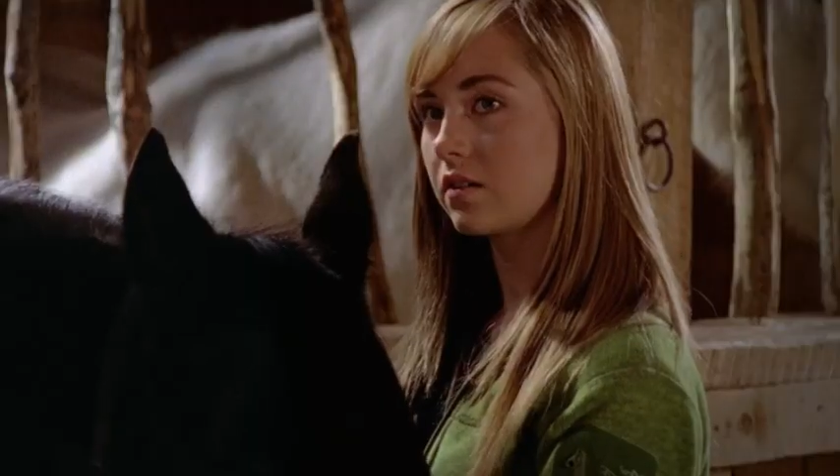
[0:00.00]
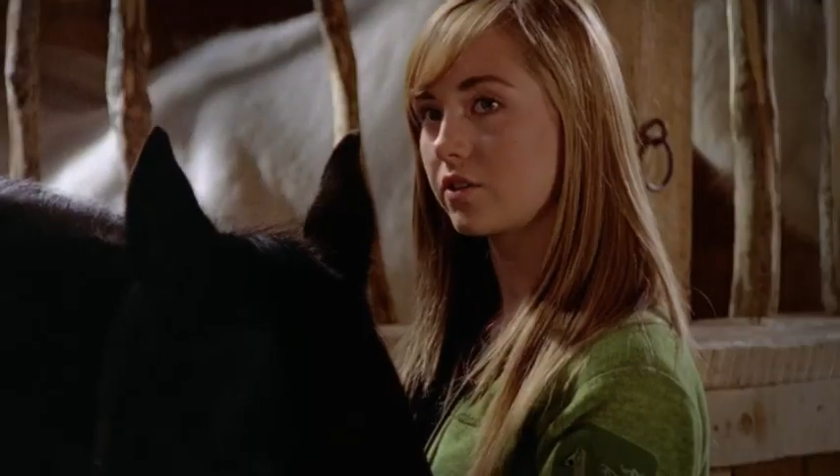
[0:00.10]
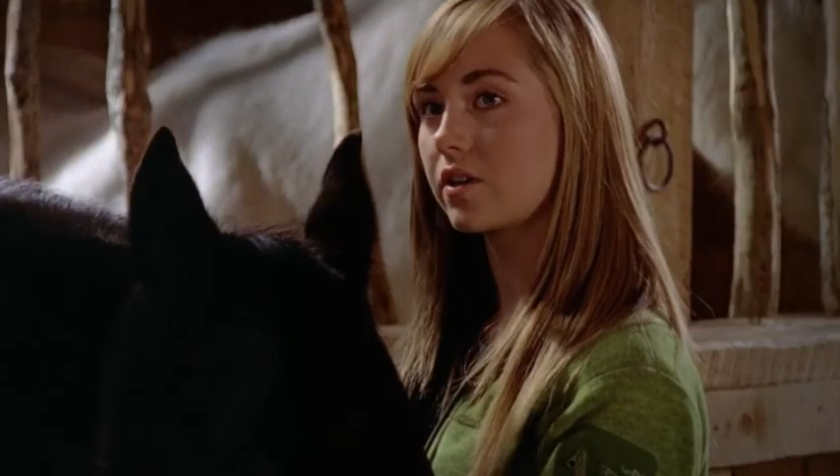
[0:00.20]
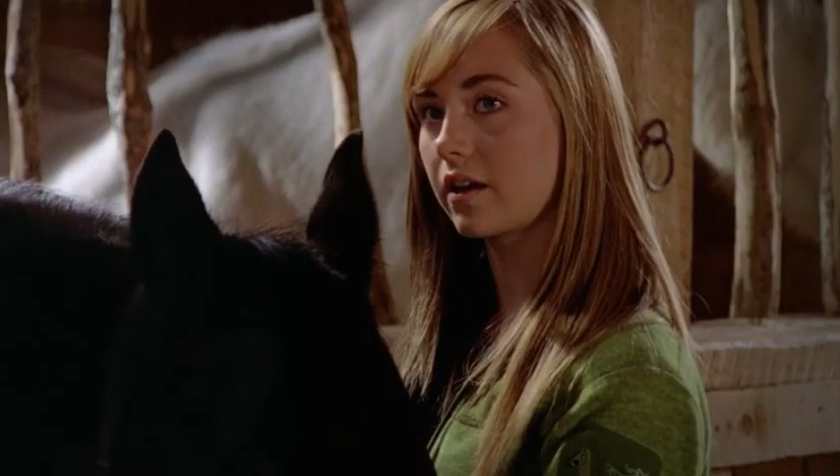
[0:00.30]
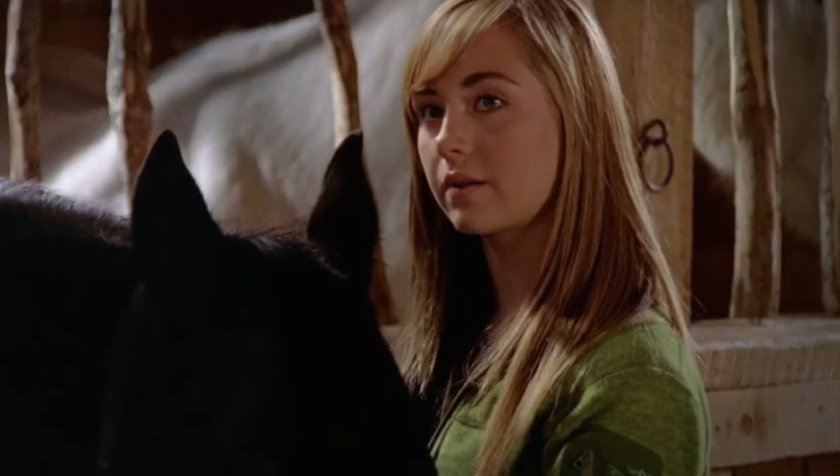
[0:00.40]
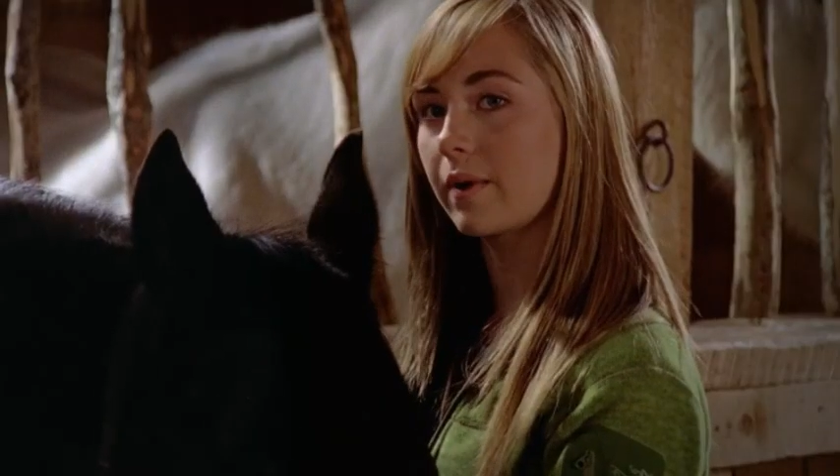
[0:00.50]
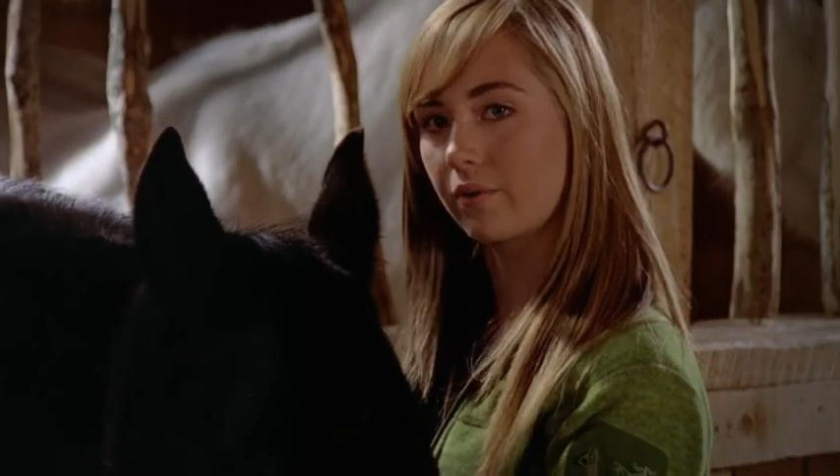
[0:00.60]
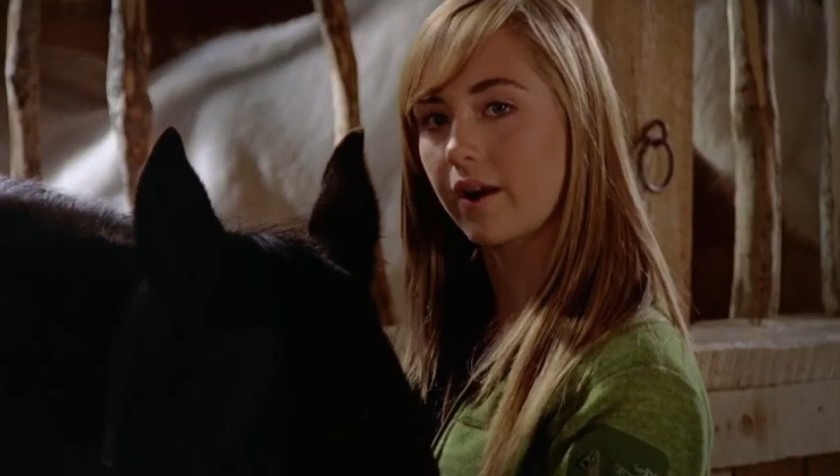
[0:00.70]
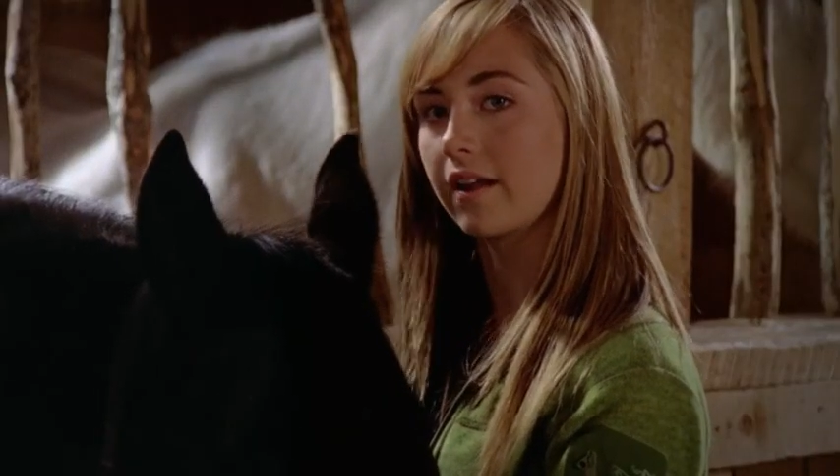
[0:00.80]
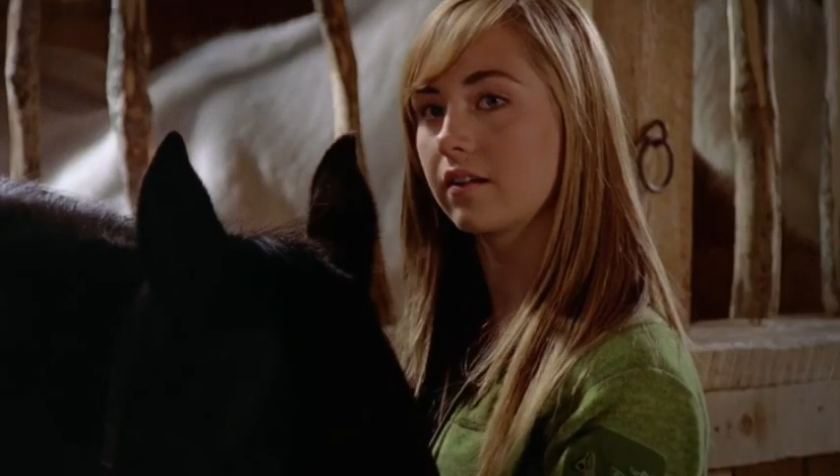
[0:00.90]
was barely
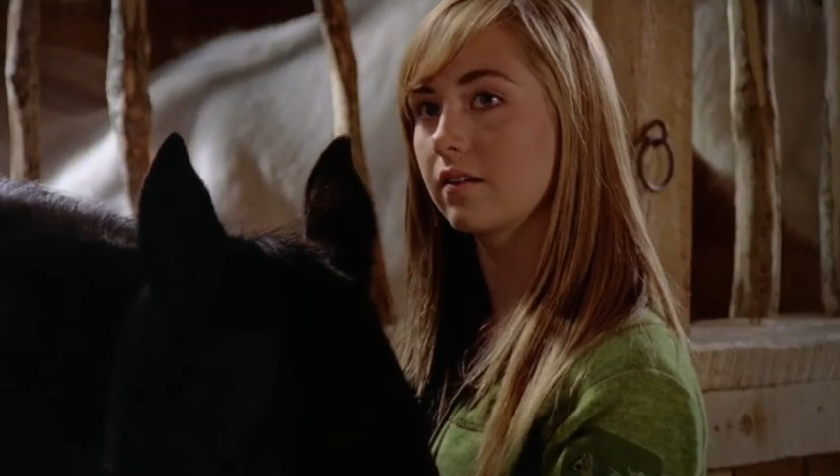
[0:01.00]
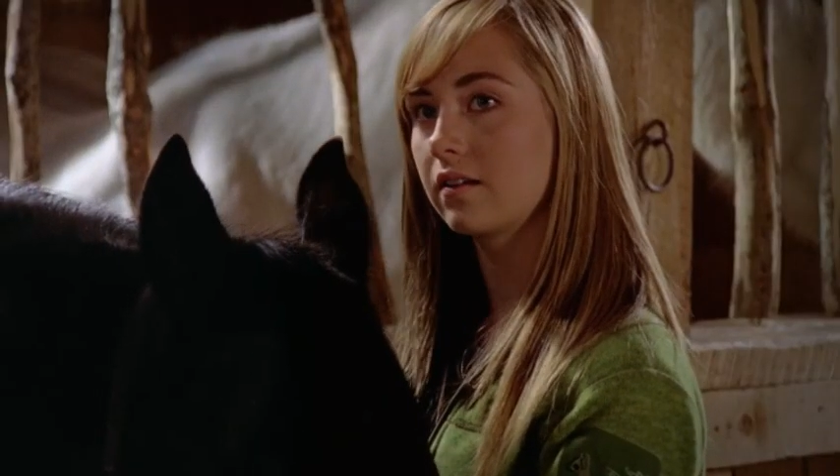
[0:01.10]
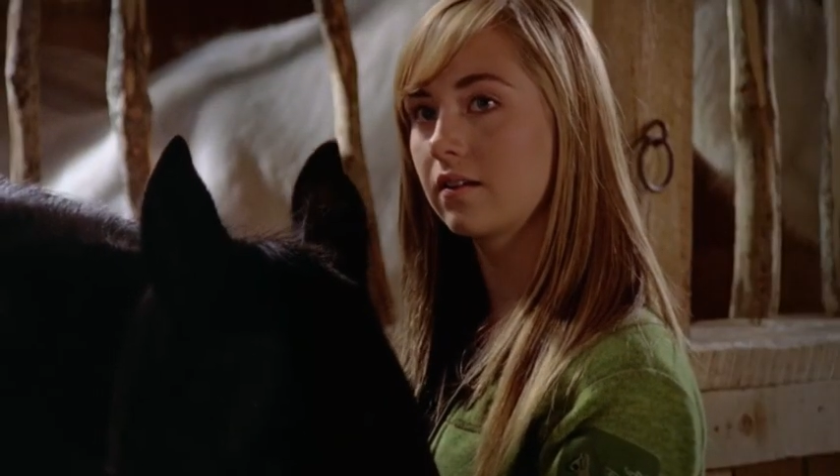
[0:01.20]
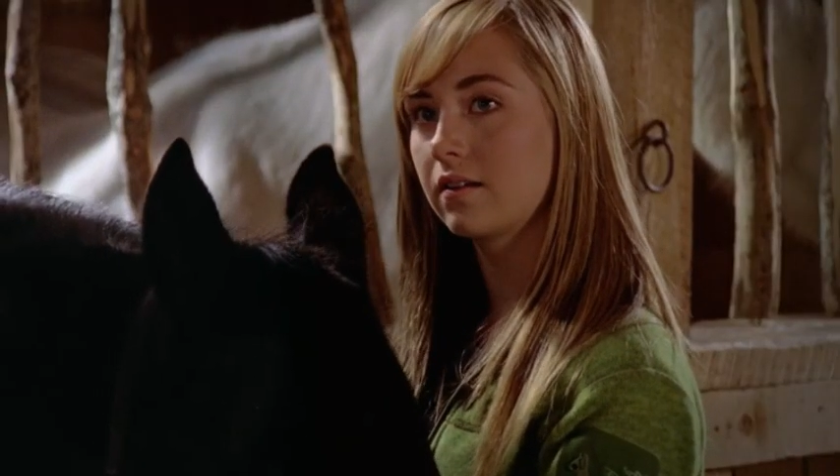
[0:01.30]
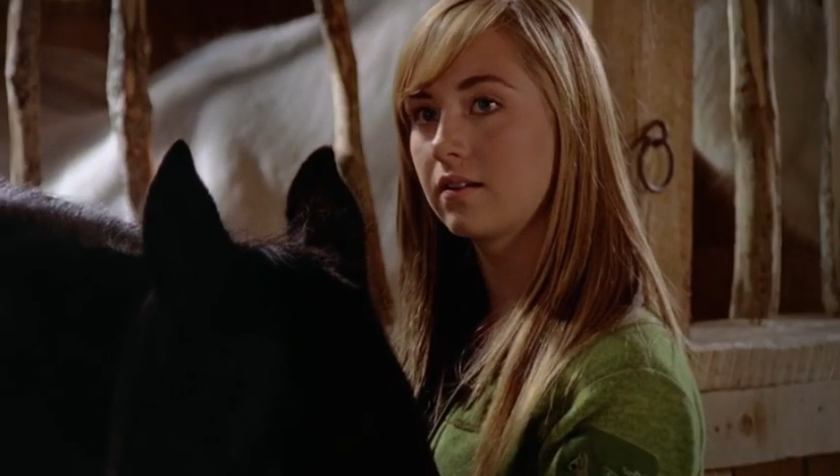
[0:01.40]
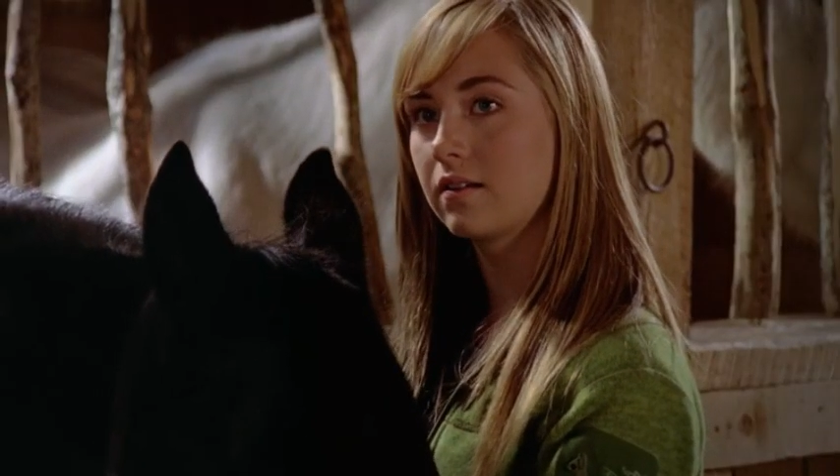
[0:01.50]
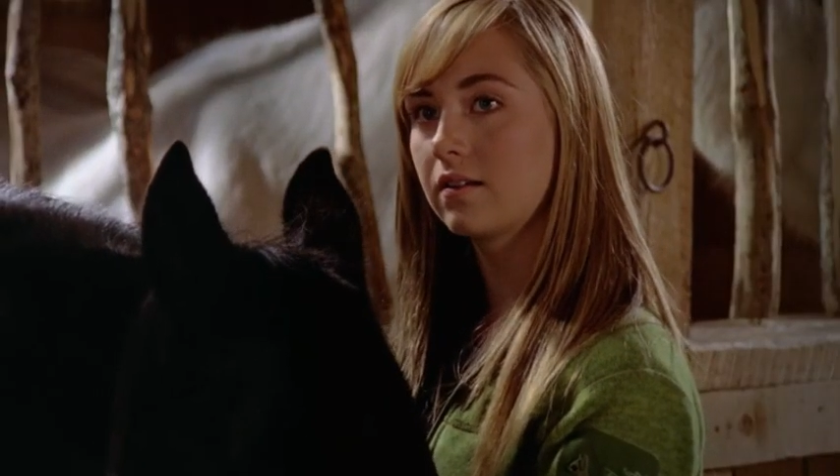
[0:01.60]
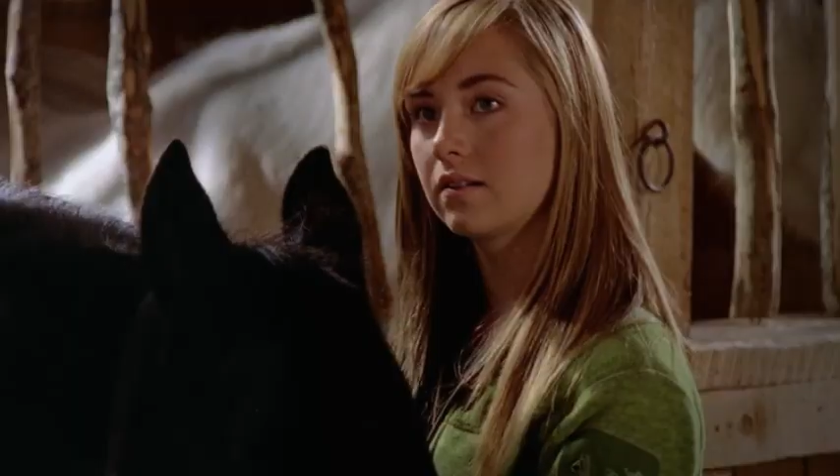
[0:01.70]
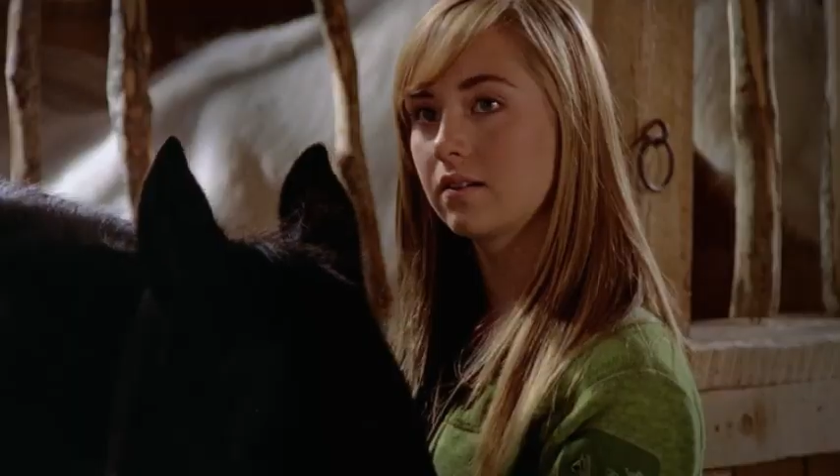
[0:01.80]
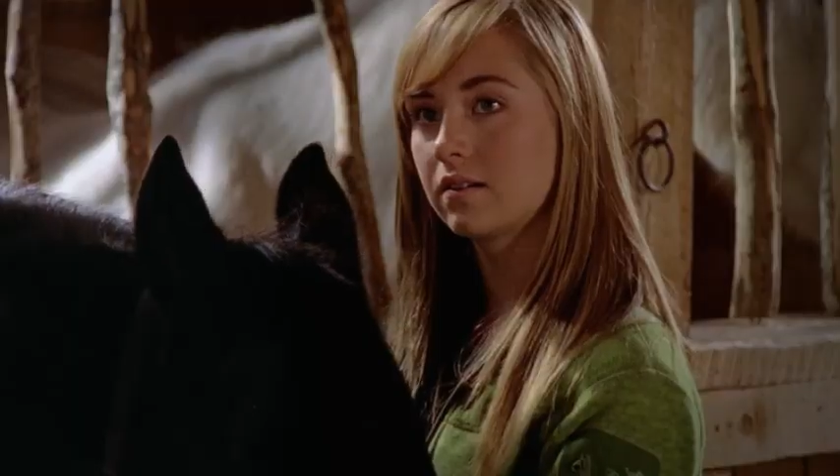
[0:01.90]
above a whisper,
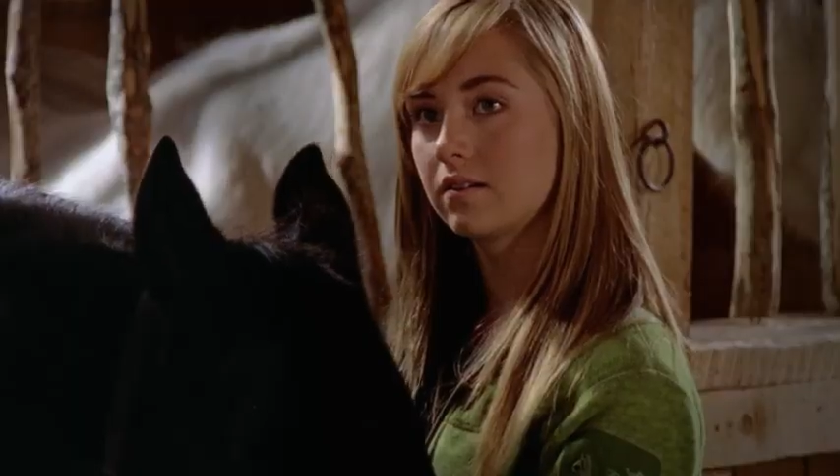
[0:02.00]
but the